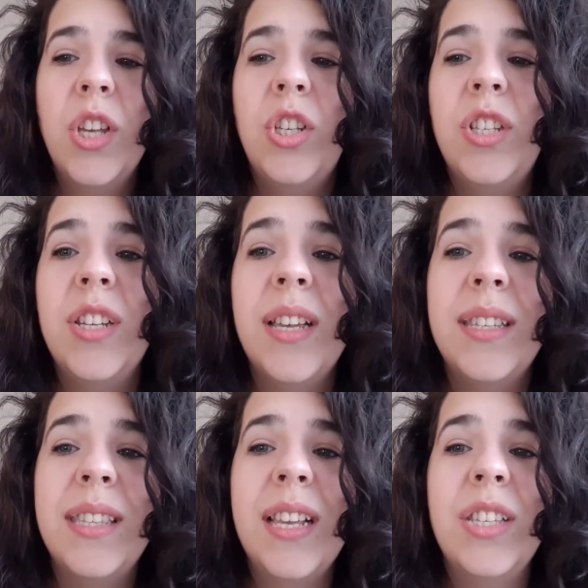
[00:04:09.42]
She
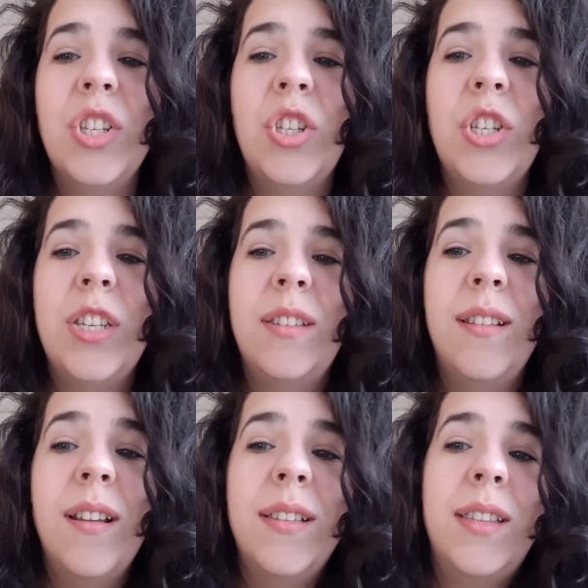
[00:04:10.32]
does things as she
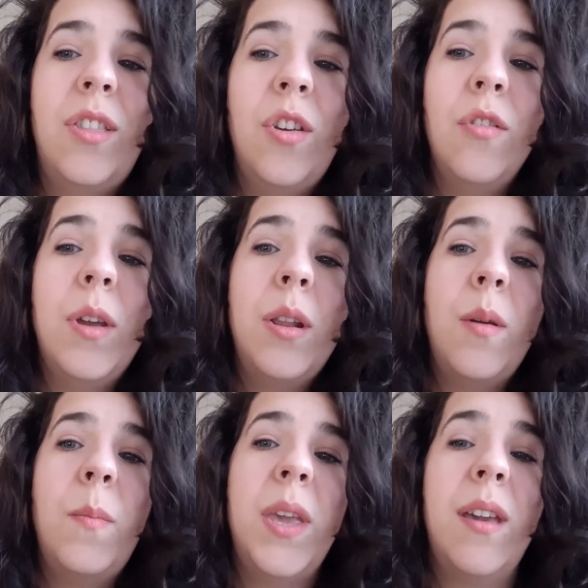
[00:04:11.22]
does in the
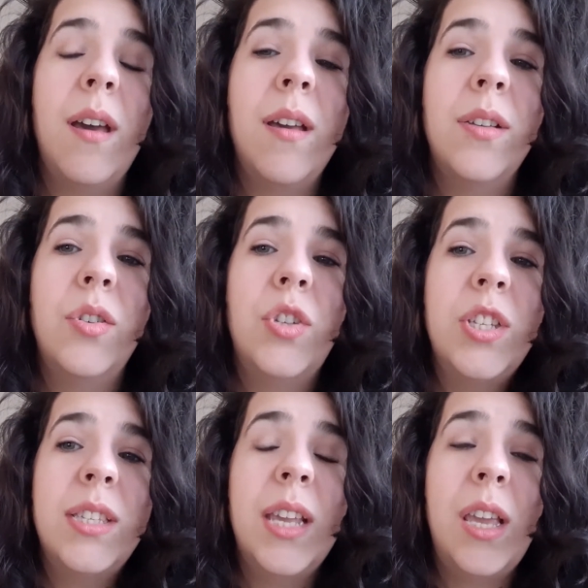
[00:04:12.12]
arena because
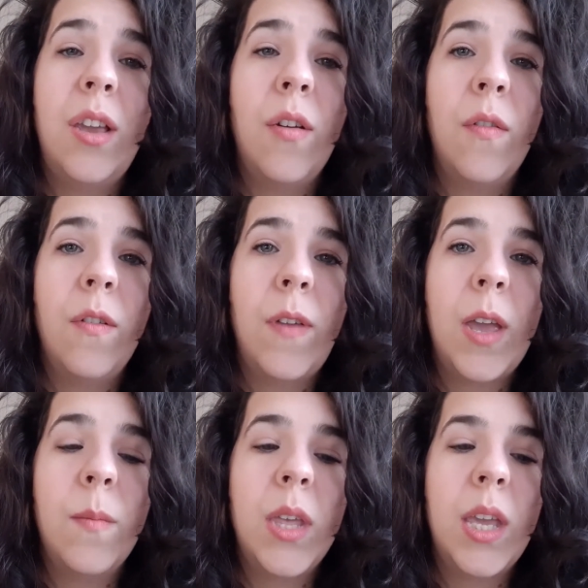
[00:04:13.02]
she's thinking of her
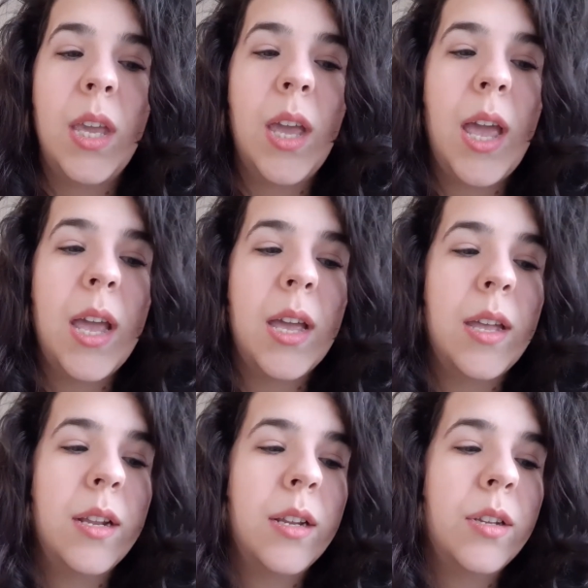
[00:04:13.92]
family.
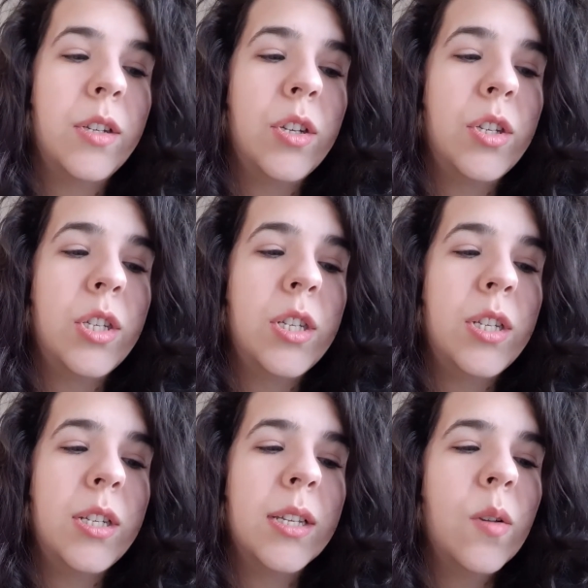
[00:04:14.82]
And
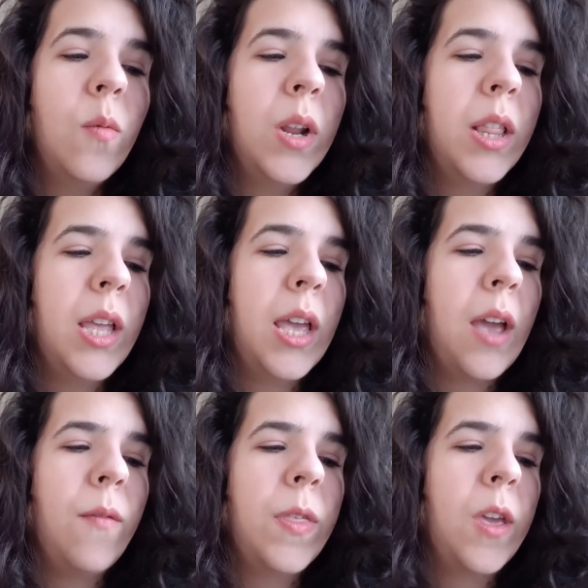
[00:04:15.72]
she doesn't want to let
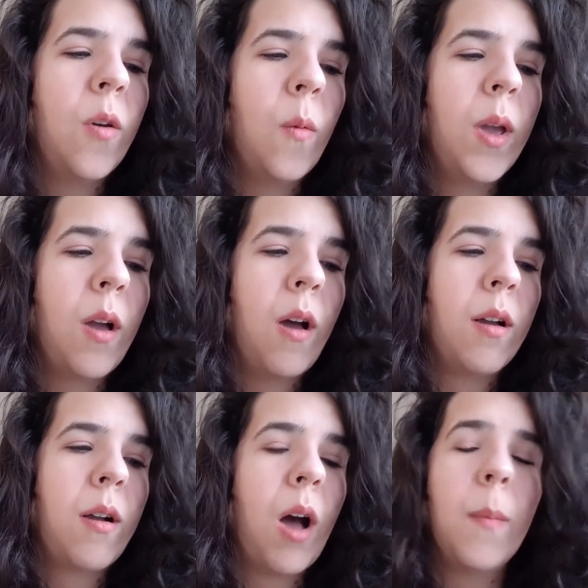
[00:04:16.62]
everything going
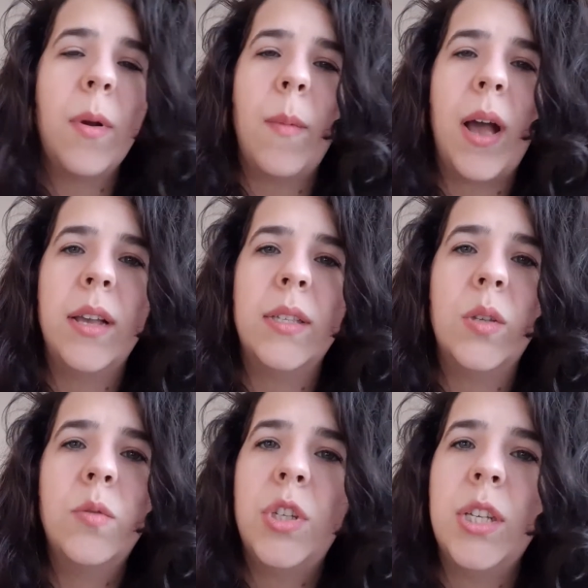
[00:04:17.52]
on compromise
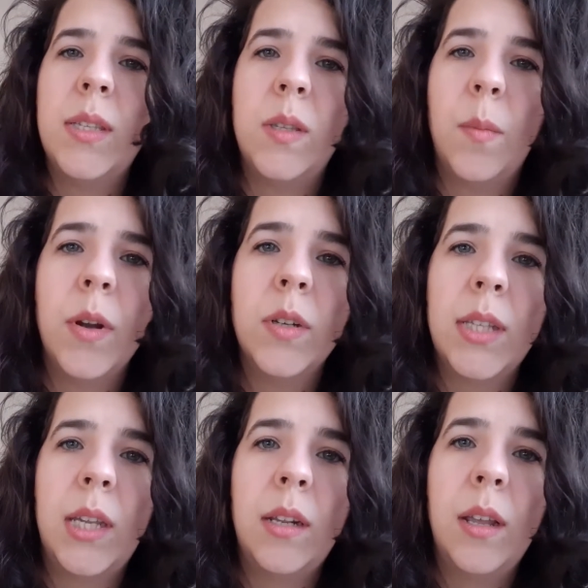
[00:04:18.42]
who she is as a
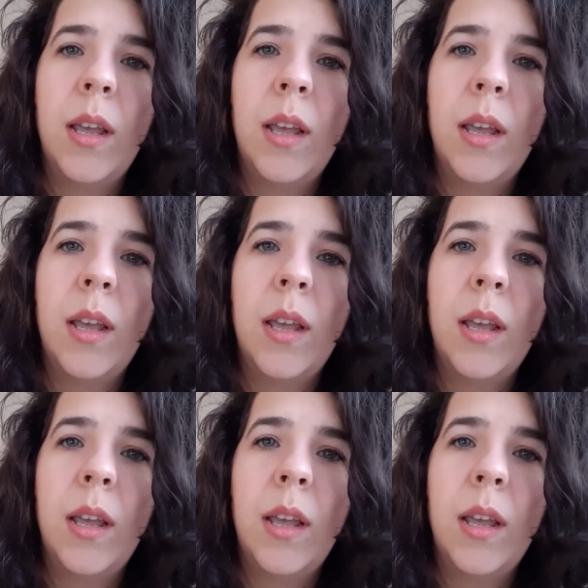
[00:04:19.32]
person.